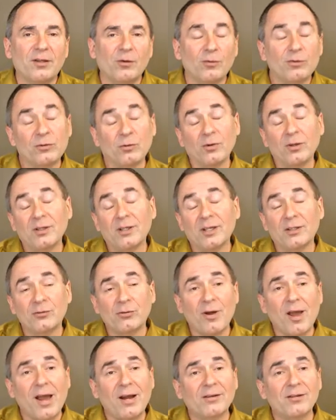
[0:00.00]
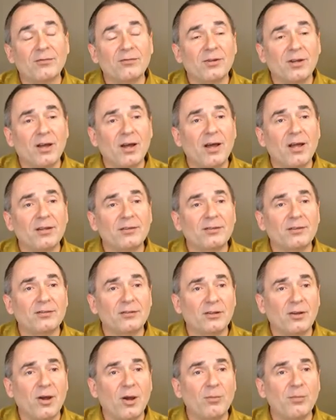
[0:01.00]
that was really attractive to us as
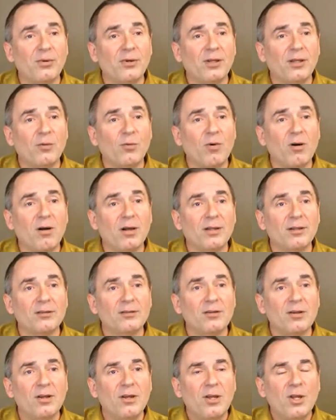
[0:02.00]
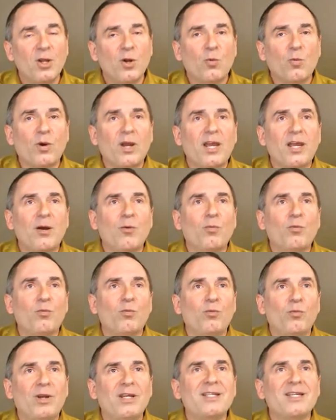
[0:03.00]
a company was we
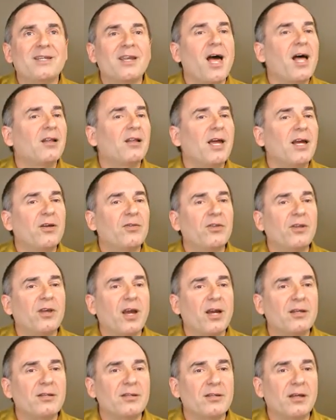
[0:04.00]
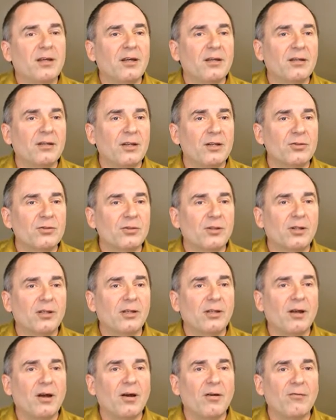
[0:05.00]
did not like the idea
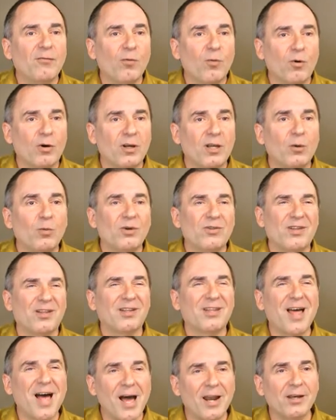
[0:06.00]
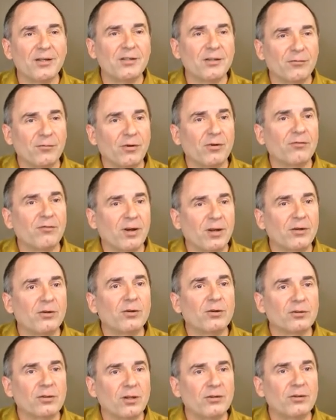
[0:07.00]
initially of working with a lot of different
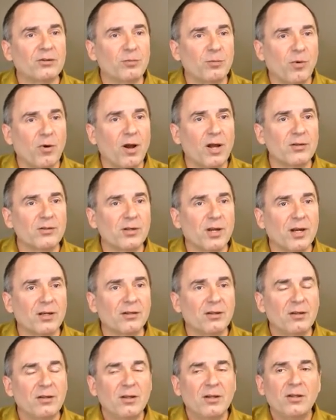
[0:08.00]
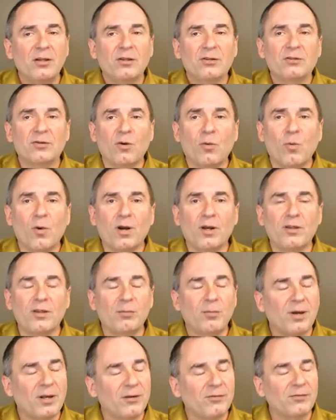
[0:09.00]
vendors on this project. So one of the
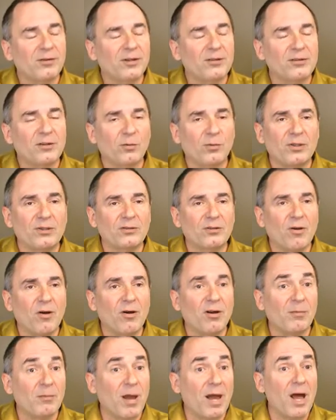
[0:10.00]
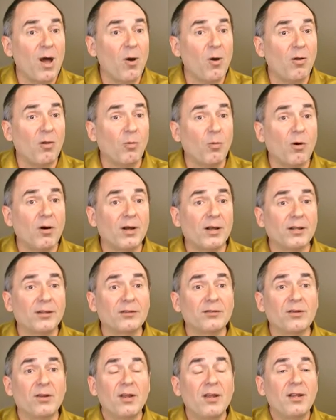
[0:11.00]
benefits that we saw in Mauell
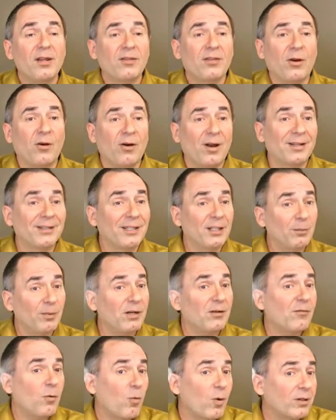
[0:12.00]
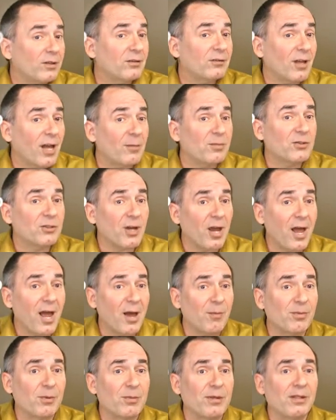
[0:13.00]
was they're a little bit of a one-stop
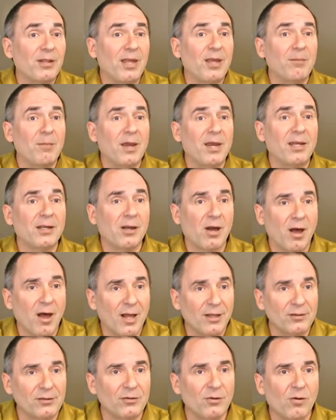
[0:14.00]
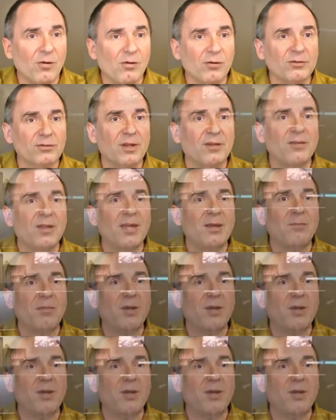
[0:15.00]
shop. I mean, they made consoles and they